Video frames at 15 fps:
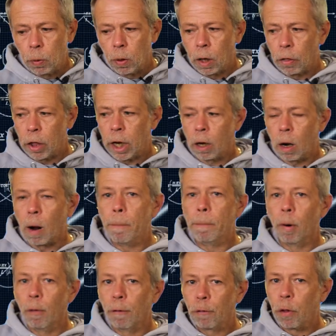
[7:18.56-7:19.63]
you are then
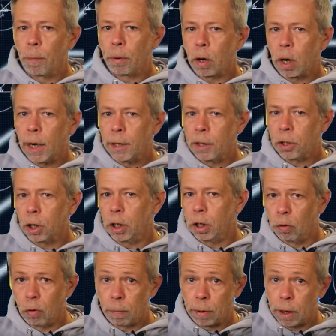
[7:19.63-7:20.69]
above the price that
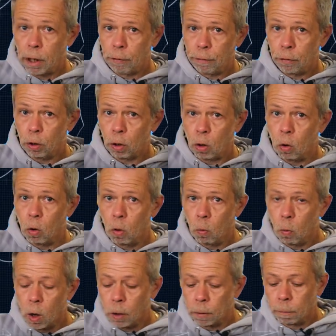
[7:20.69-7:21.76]
you would pay for a Core
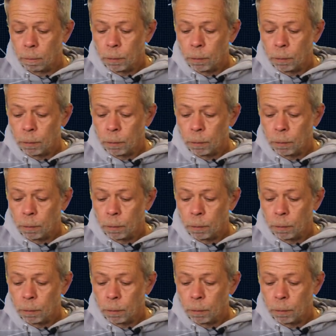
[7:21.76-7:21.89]
One.